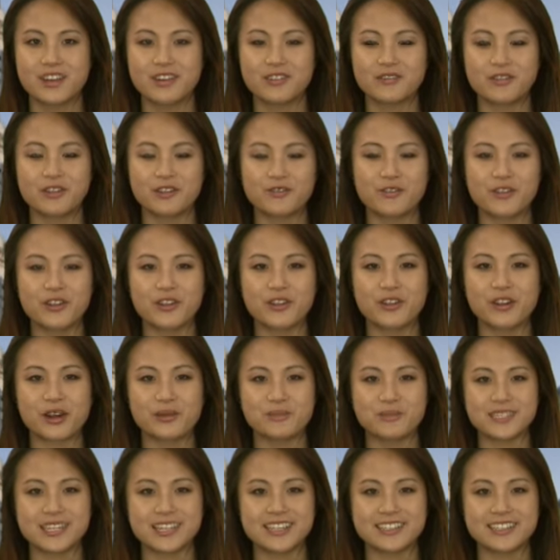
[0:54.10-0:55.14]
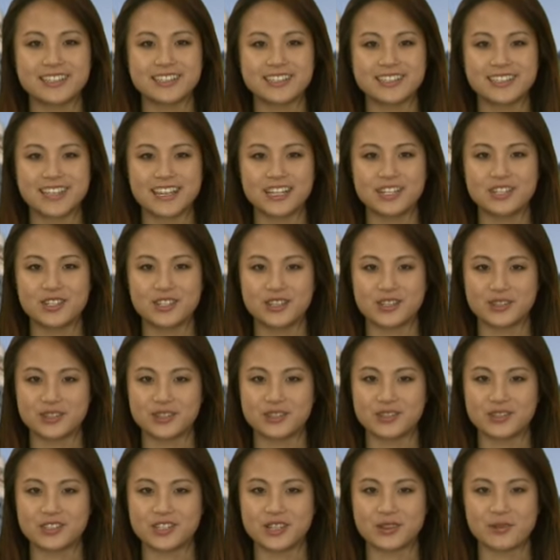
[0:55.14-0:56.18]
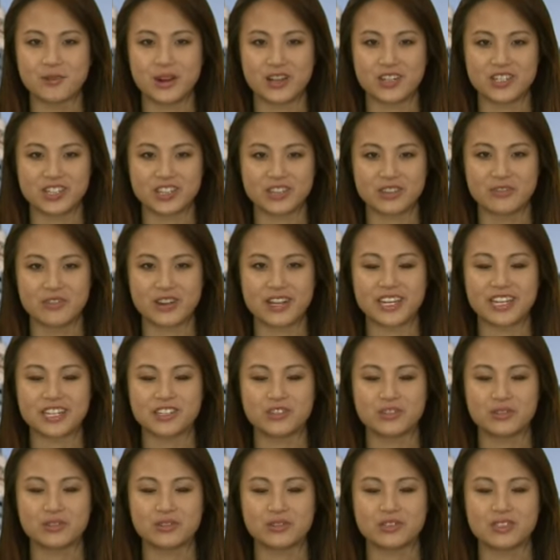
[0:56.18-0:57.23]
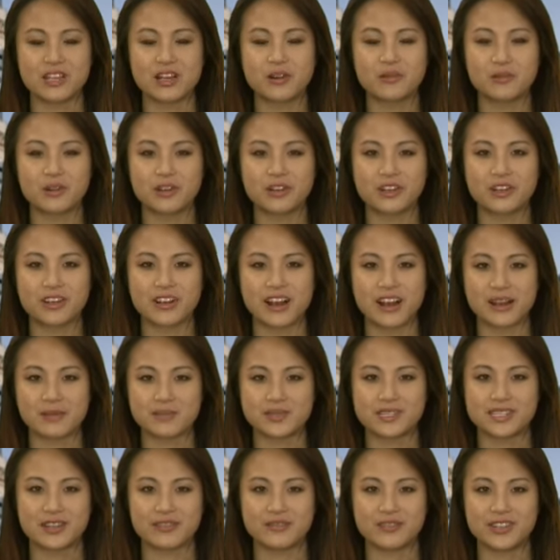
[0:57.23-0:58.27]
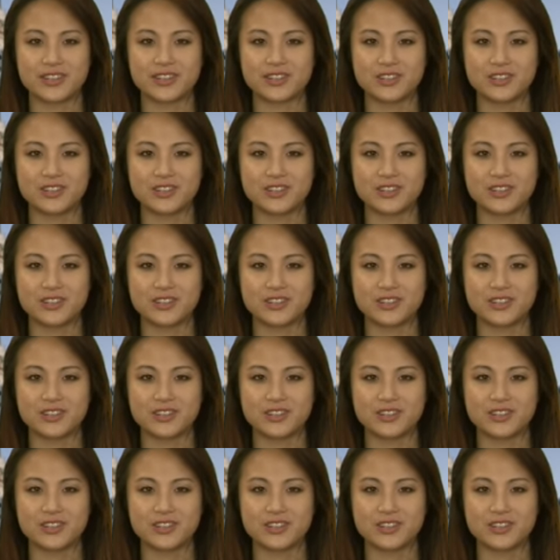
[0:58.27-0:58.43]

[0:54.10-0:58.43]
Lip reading: For further updates, stay tuned. You're watching the Financial News Network. I'm Stephanie